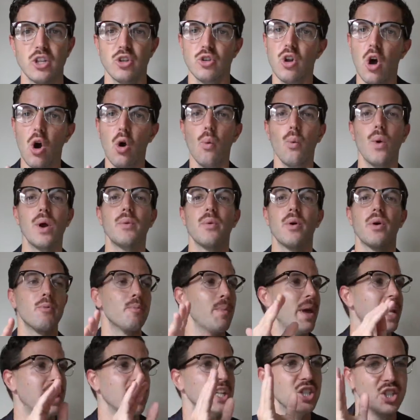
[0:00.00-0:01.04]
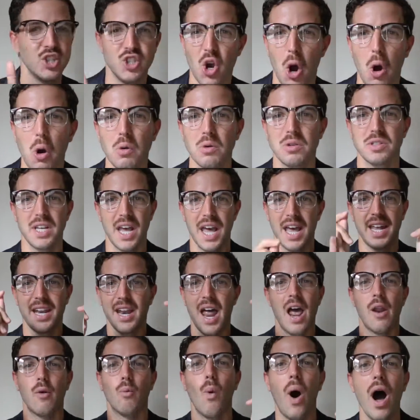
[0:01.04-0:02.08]
You know, when we're making jokes
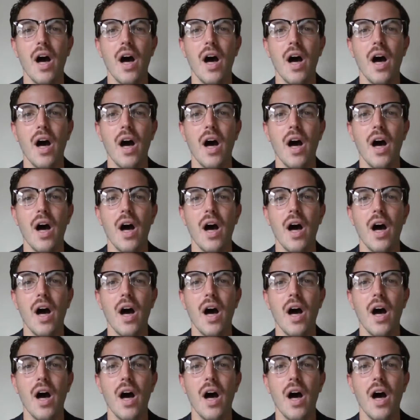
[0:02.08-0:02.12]
and